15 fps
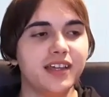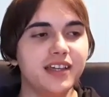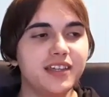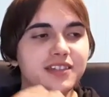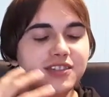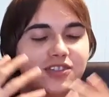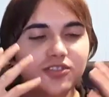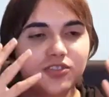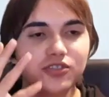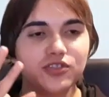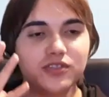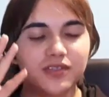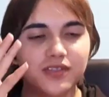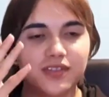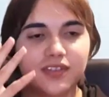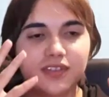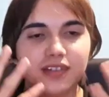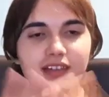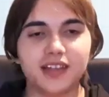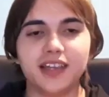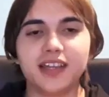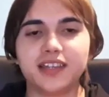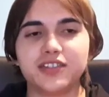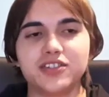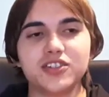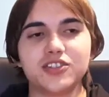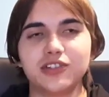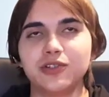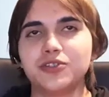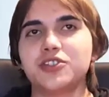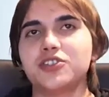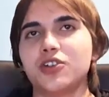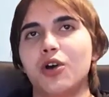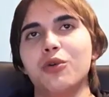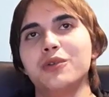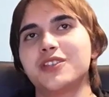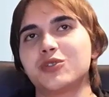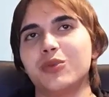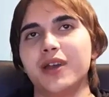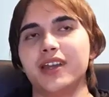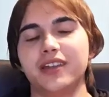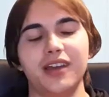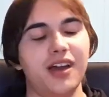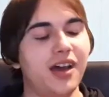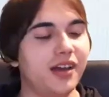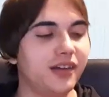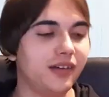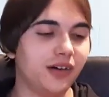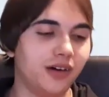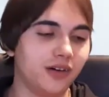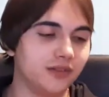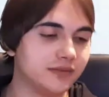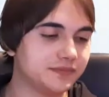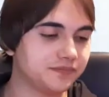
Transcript: it's like just loses all its weight. I don't know.